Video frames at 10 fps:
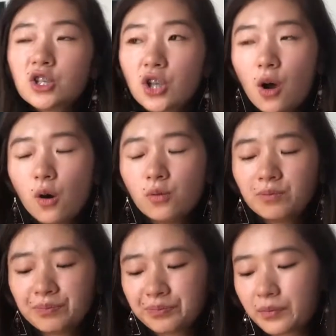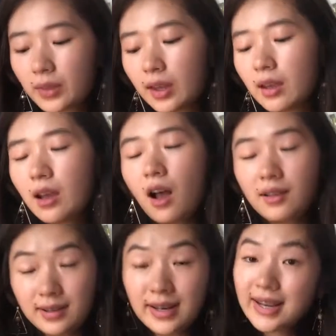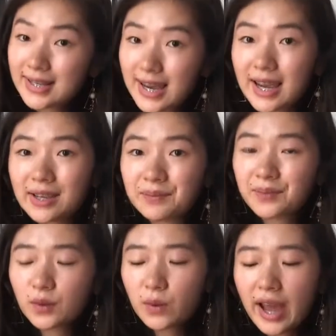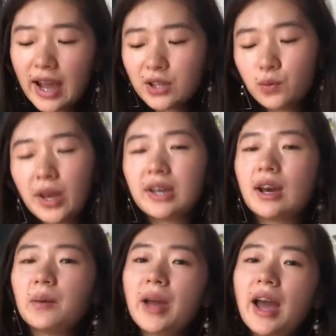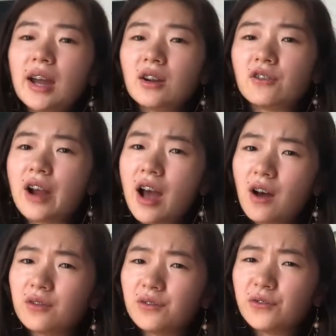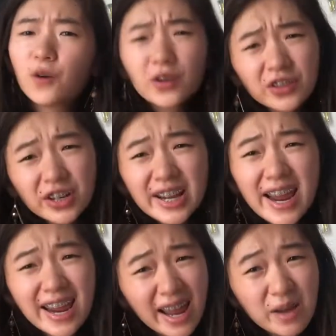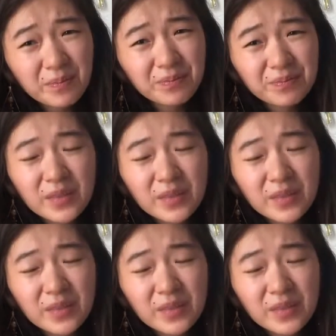So on the next day, we had to wake up at around 4:30 a.m.